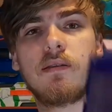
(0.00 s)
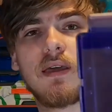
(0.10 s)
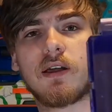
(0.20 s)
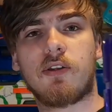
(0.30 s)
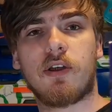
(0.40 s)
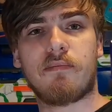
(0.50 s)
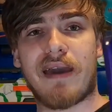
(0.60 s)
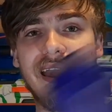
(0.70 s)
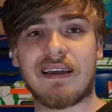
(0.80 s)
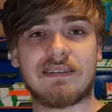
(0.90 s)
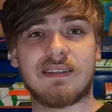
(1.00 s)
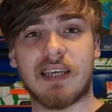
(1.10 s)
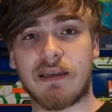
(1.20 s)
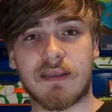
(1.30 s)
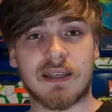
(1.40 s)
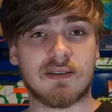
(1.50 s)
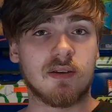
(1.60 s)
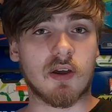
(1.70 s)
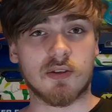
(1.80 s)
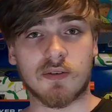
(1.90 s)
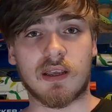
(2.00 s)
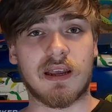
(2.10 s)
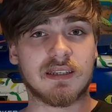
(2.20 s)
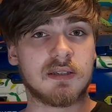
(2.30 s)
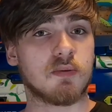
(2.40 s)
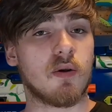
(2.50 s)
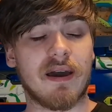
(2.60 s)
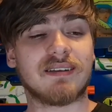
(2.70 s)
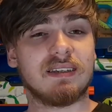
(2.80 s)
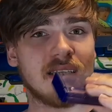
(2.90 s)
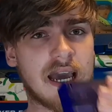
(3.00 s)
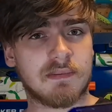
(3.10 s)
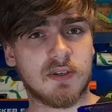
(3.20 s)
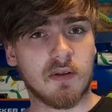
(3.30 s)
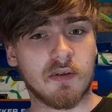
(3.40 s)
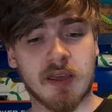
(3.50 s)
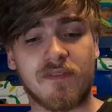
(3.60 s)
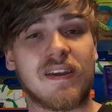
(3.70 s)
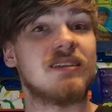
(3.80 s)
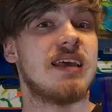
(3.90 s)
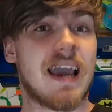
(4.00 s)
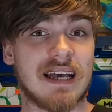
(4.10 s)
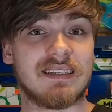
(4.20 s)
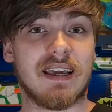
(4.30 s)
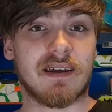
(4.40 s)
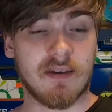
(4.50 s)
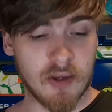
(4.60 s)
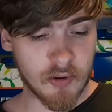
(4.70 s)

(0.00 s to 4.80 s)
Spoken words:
The included mag is the same that goes with the Nexus Pro X. It's absolutely fantastic.